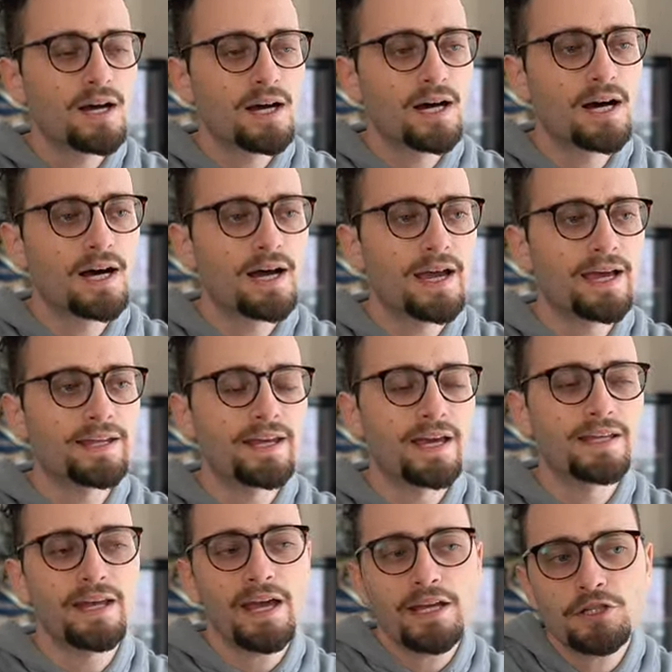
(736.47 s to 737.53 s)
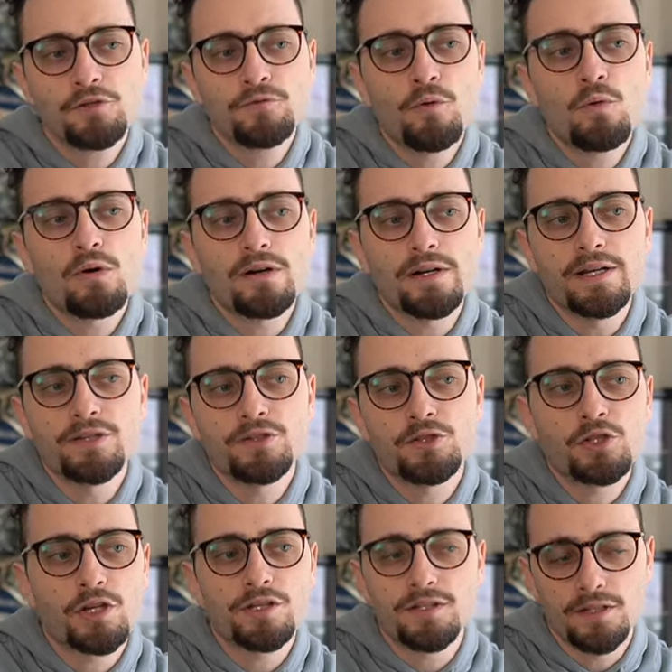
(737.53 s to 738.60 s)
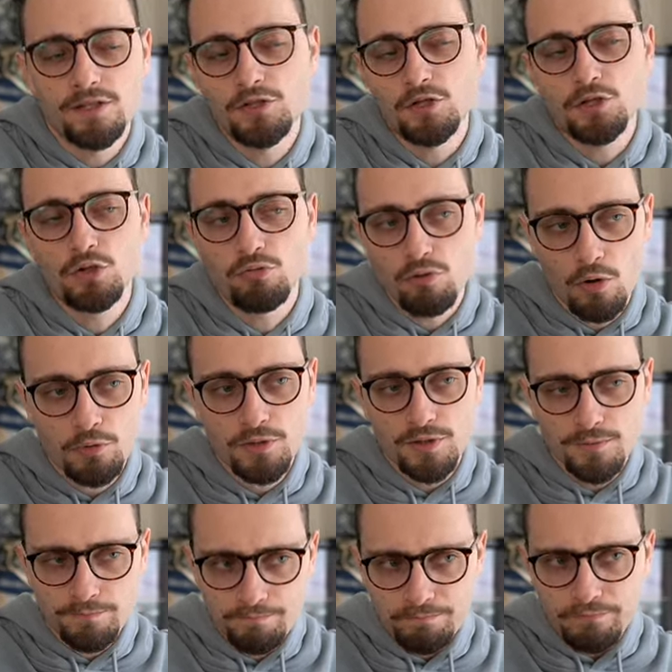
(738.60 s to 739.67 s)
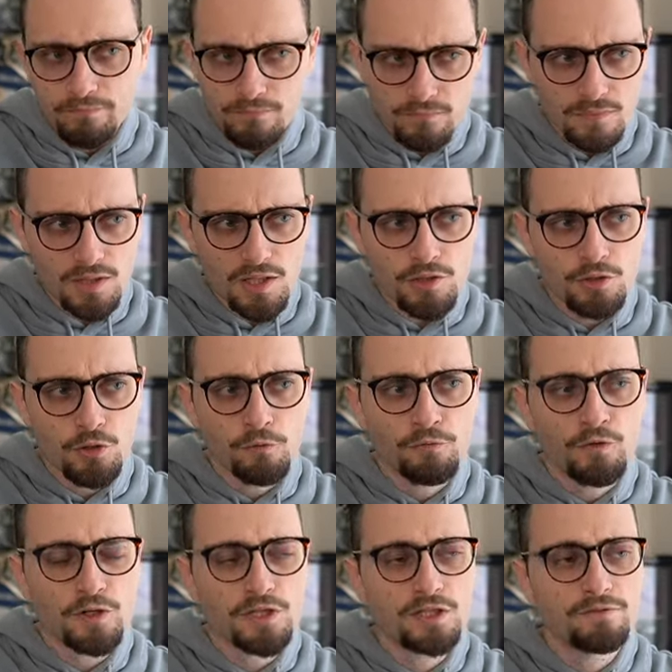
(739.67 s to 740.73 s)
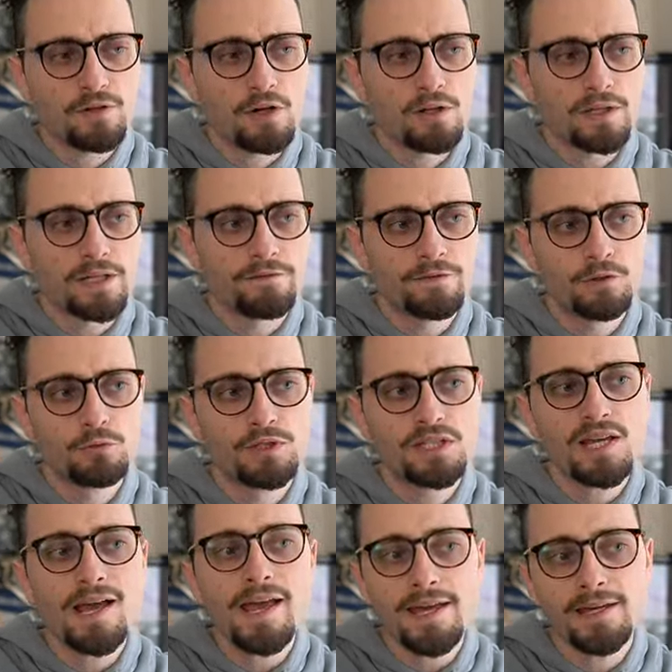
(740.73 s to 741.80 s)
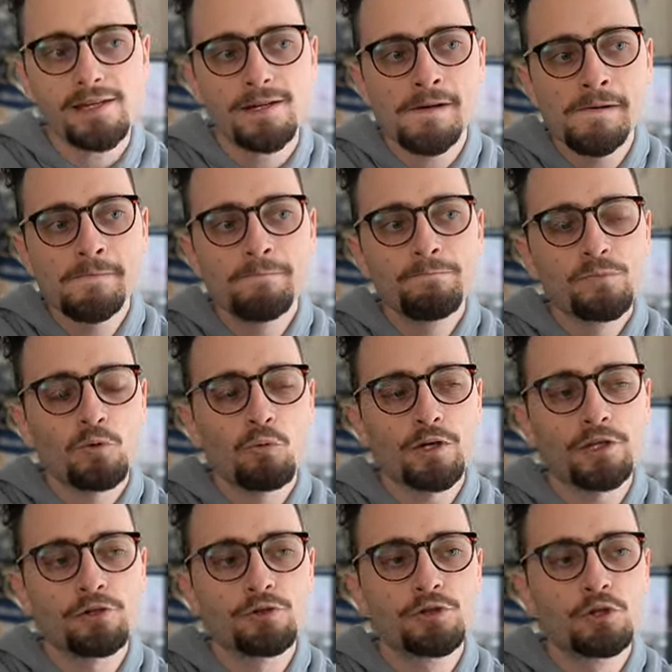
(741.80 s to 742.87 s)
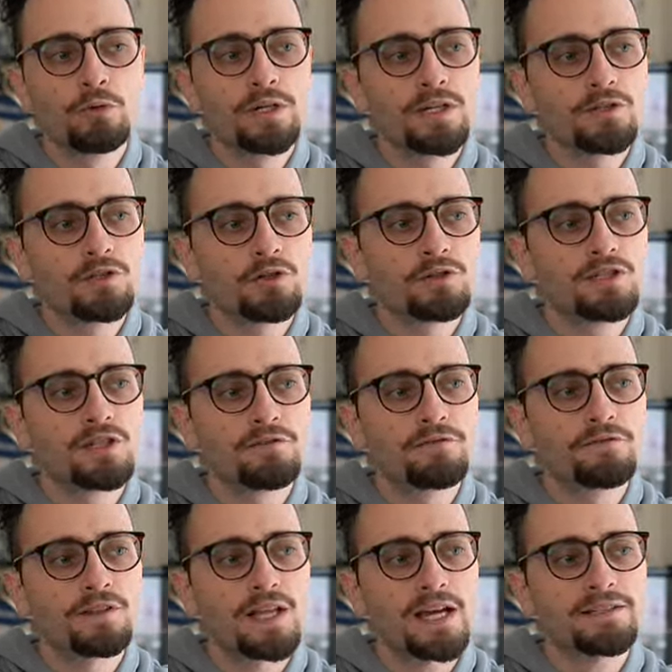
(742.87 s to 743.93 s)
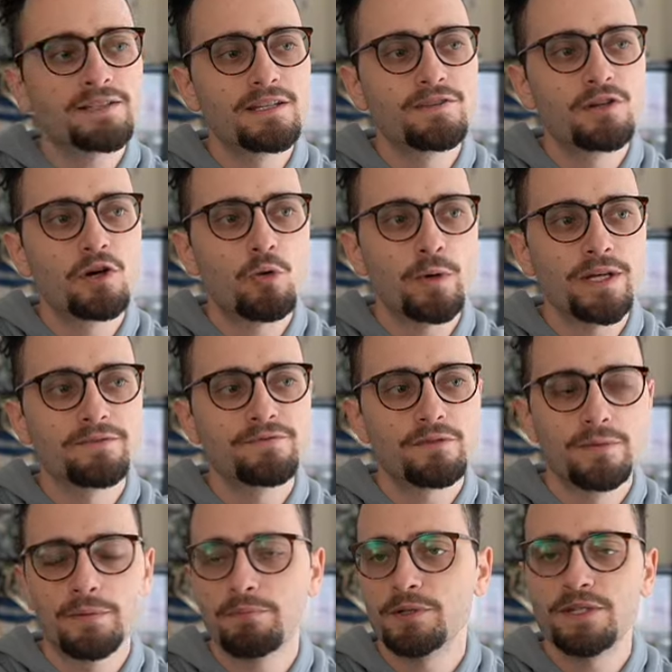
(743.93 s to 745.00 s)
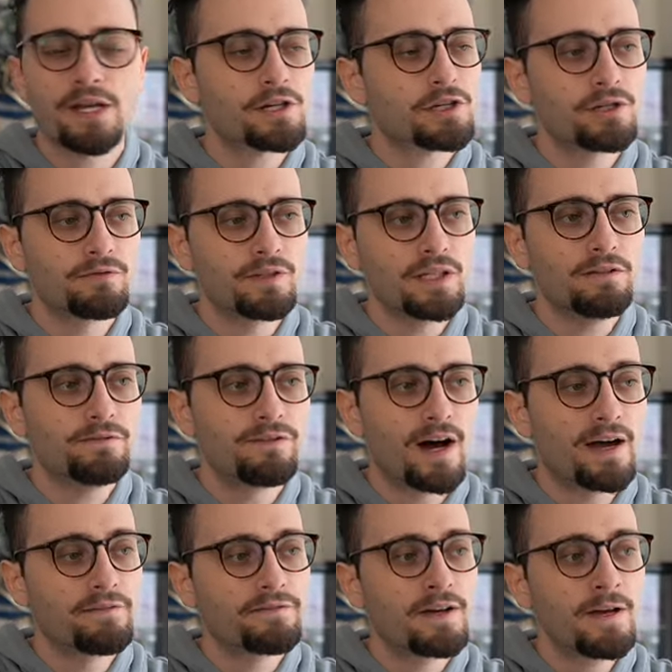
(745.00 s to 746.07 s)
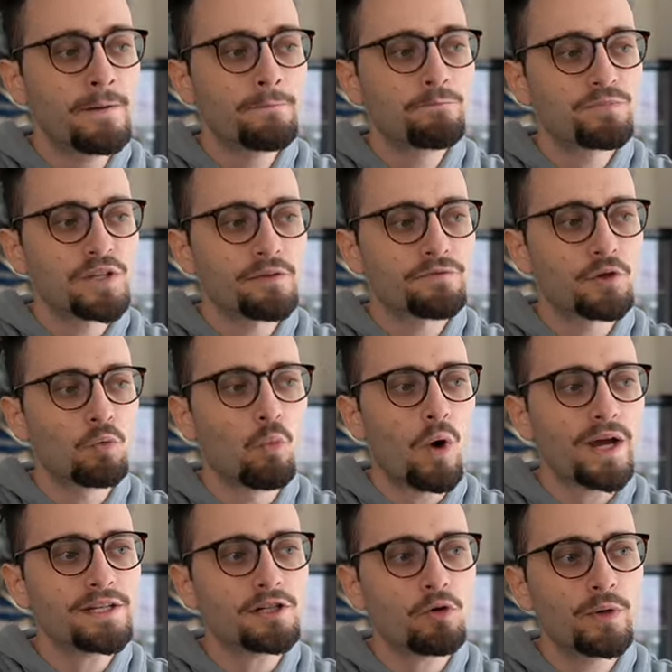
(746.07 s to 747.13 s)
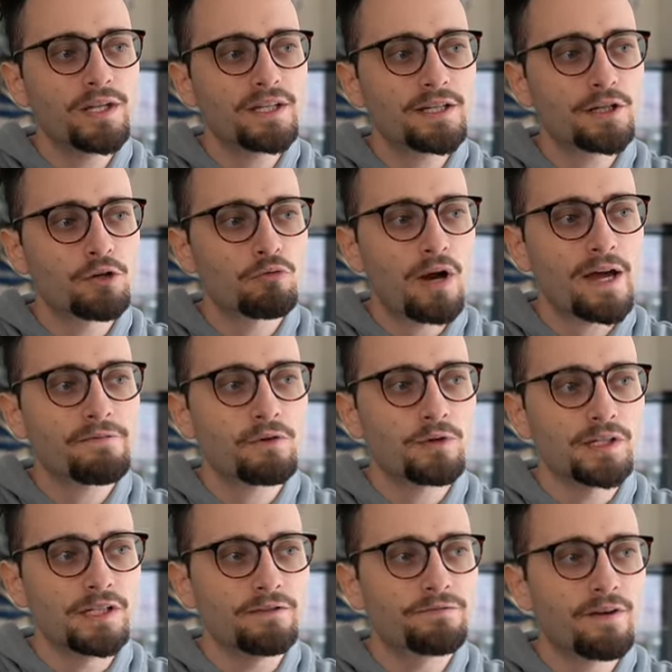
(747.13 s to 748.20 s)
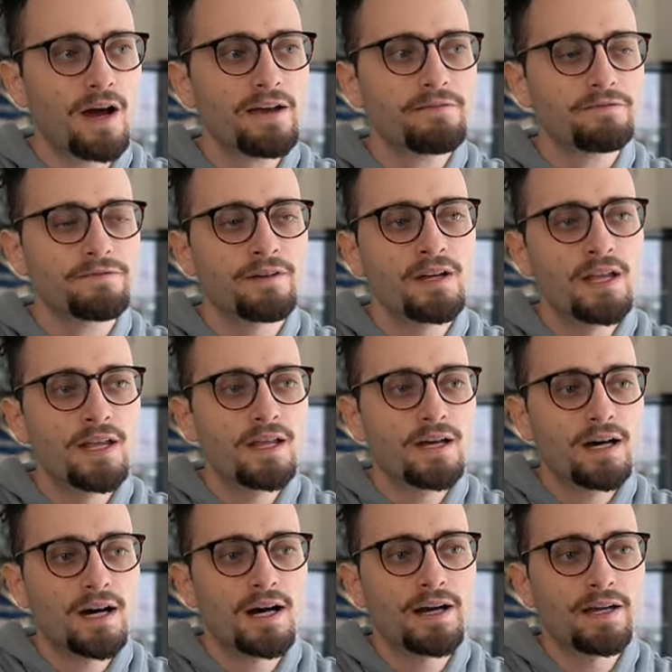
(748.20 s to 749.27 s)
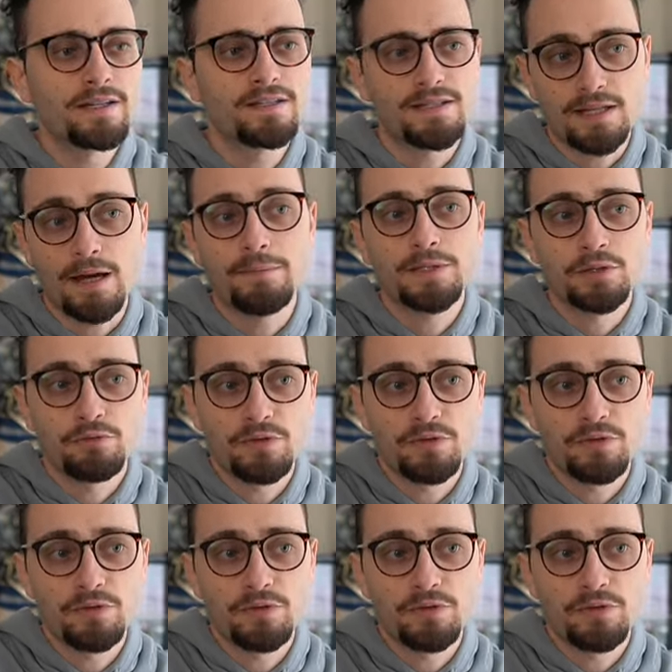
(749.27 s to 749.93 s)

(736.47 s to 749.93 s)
uh, and and h4 is just is just gross. So first of all, if you take what you're doing is you're deflecting the queen from the protection of e5. If the white queen can arrive on e5, uh, it's time to